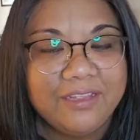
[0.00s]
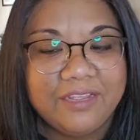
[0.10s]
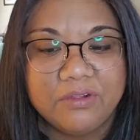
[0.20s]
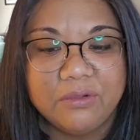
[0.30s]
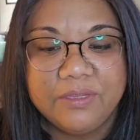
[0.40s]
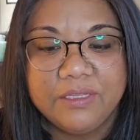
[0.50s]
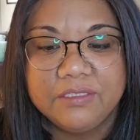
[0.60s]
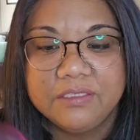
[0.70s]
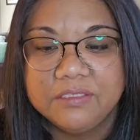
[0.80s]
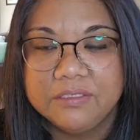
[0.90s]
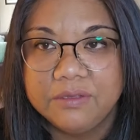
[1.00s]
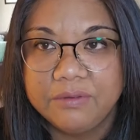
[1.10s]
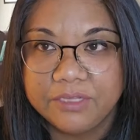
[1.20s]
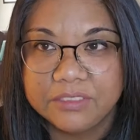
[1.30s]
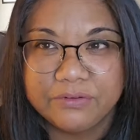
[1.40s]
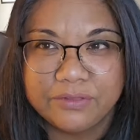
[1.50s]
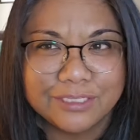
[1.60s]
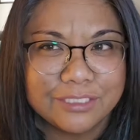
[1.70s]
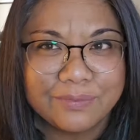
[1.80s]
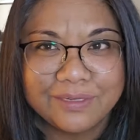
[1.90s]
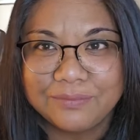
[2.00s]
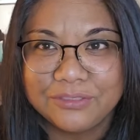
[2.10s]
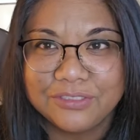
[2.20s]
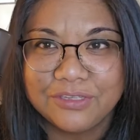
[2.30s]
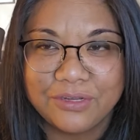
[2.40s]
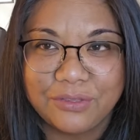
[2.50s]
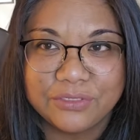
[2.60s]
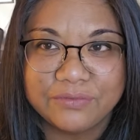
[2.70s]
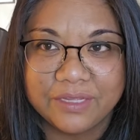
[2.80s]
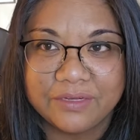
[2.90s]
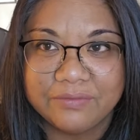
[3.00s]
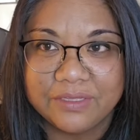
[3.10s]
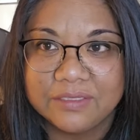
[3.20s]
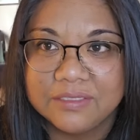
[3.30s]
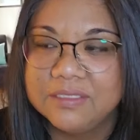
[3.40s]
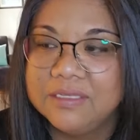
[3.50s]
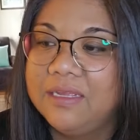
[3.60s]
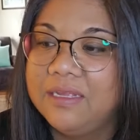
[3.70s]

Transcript: I've always went for this, but I'm just not a huge fan of this.